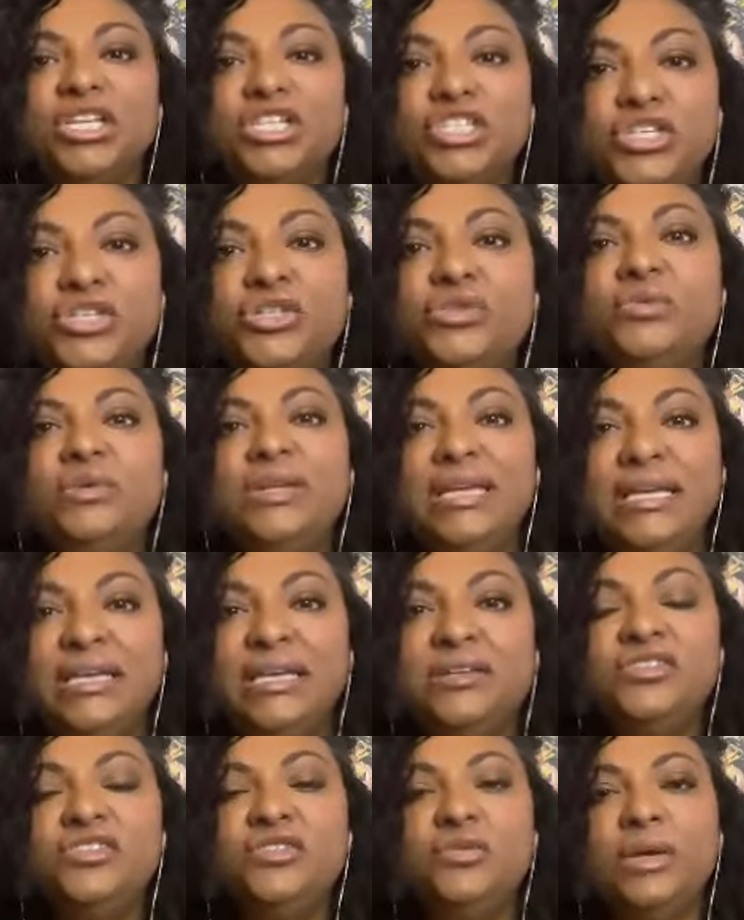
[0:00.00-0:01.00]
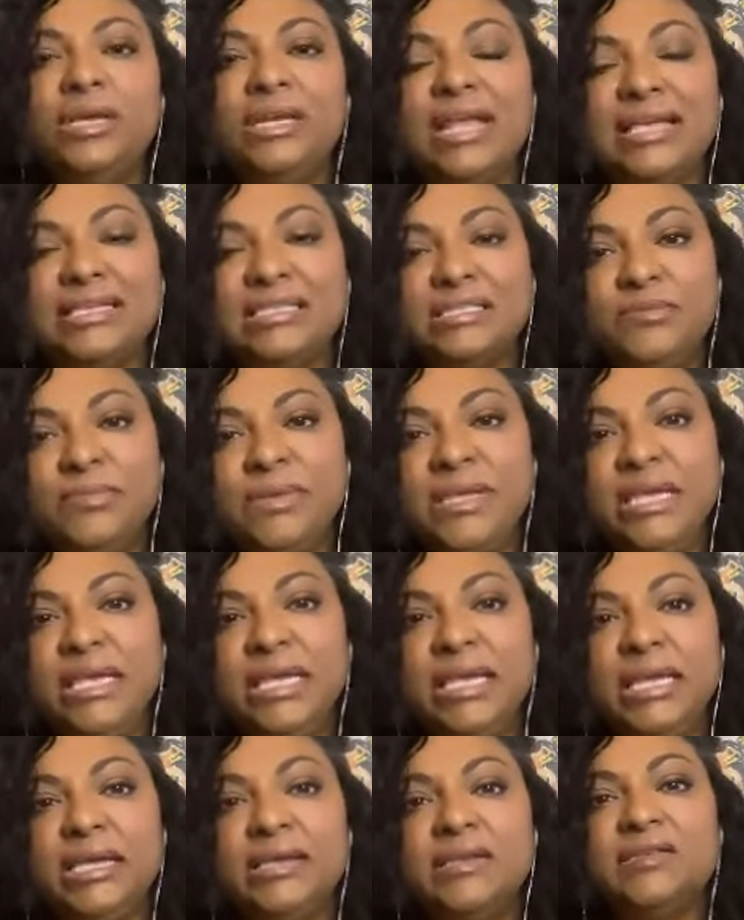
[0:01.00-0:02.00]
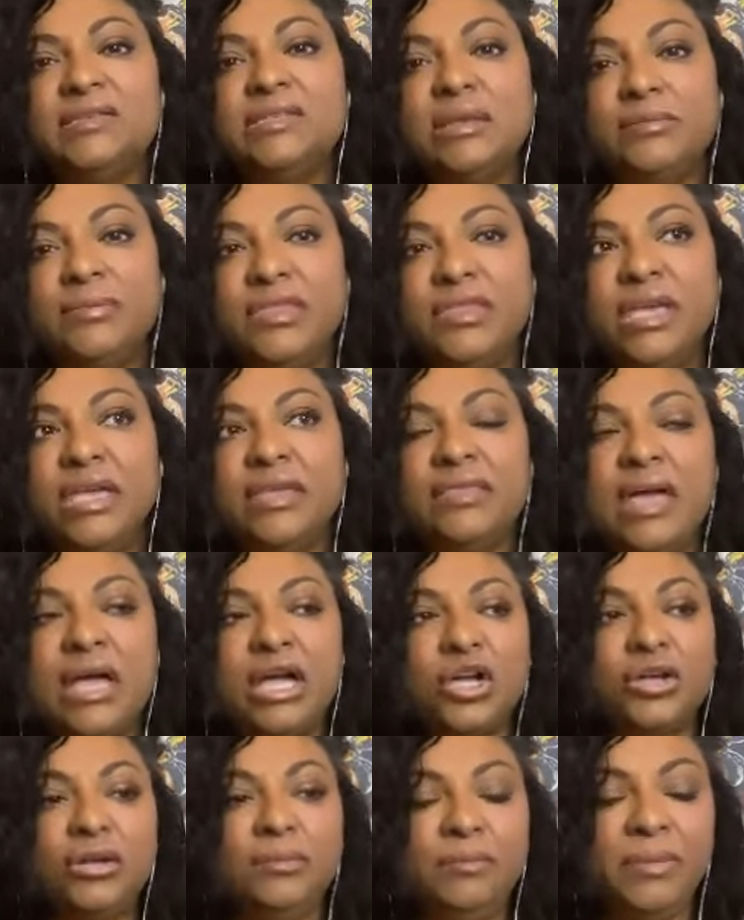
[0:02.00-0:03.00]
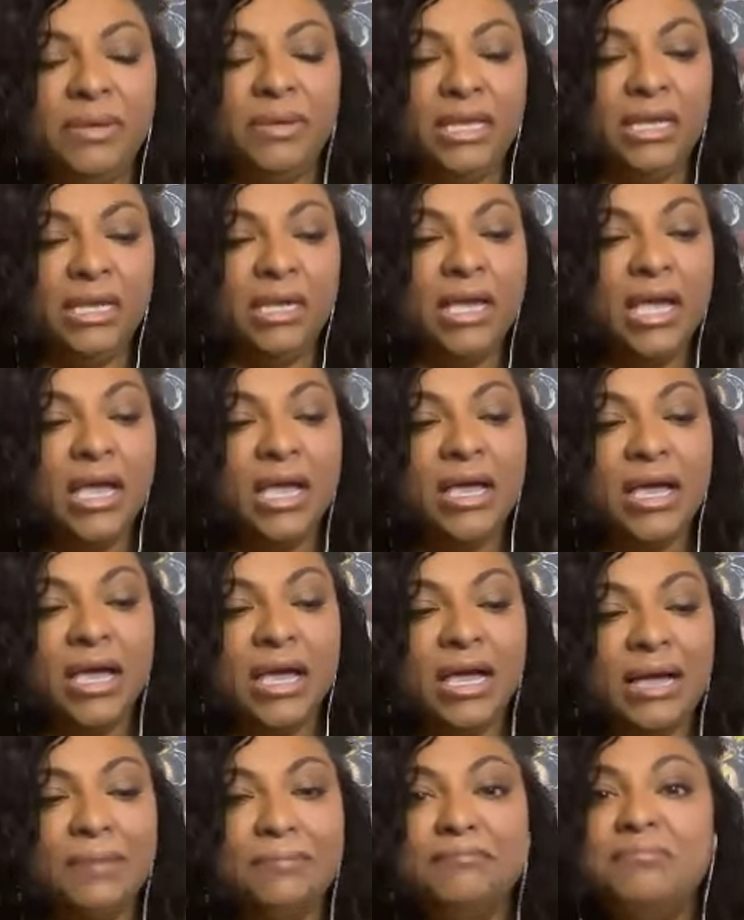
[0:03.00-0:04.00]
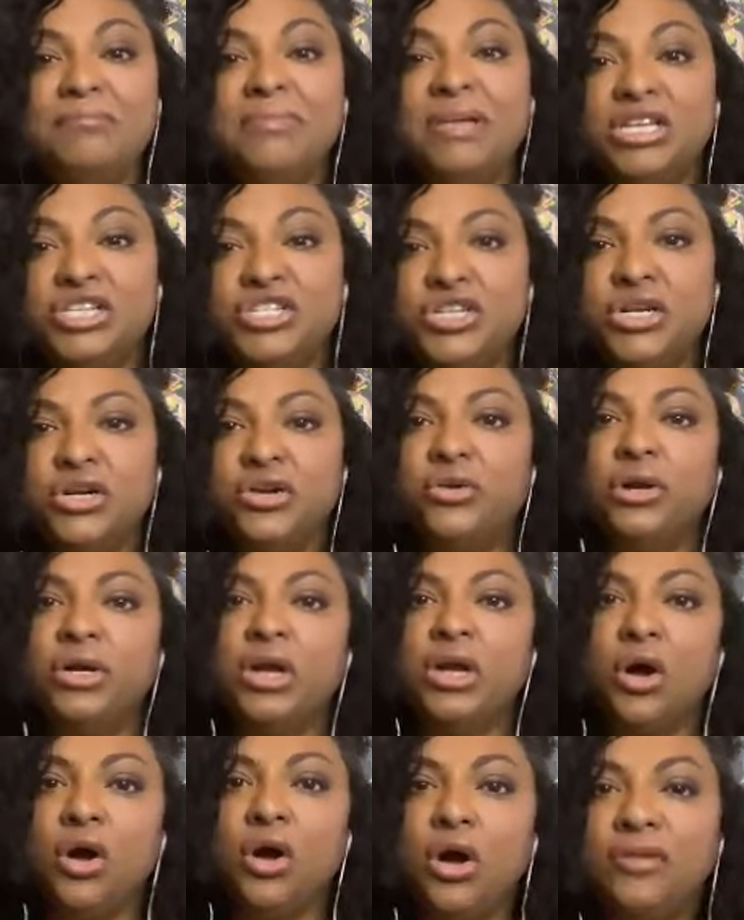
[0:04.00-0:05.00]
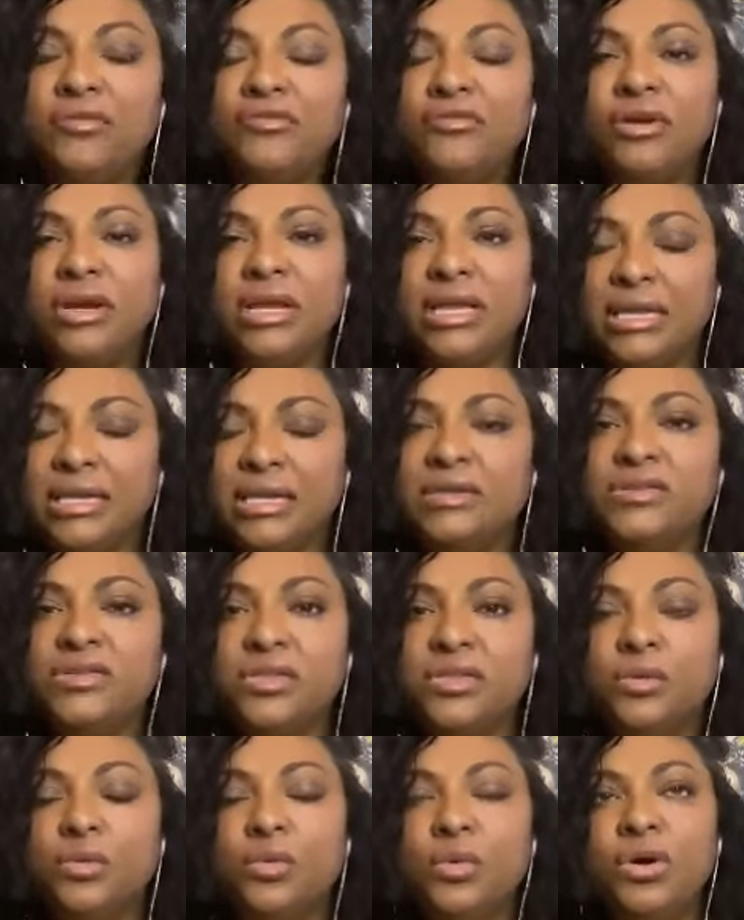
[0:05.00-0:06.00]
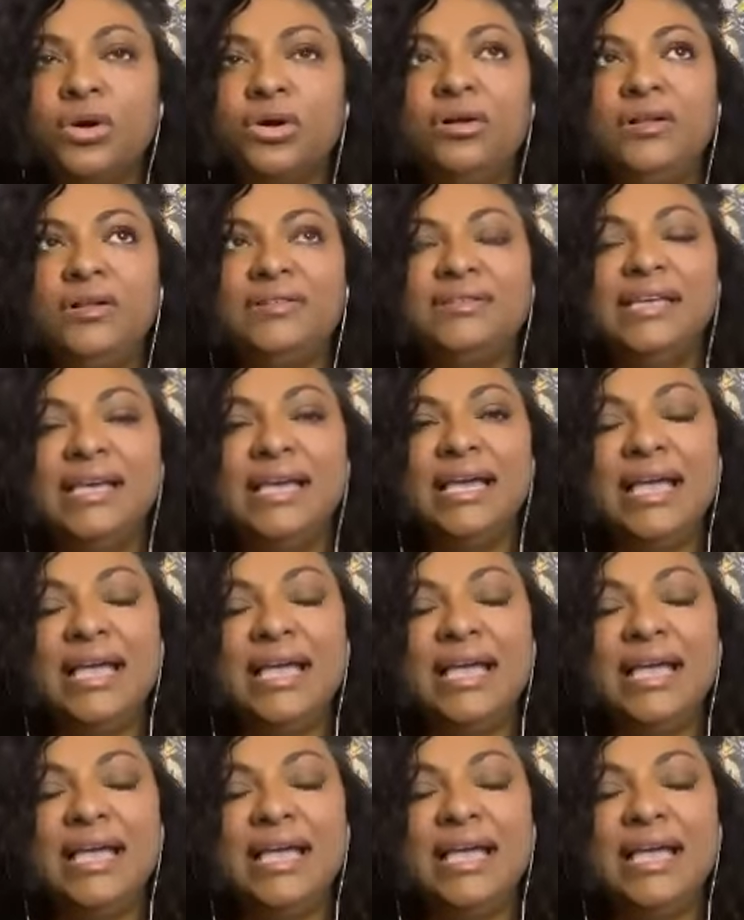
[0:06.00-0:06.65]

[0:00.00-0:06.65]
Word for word: tune into it as being something that could be a mission or an offering into the world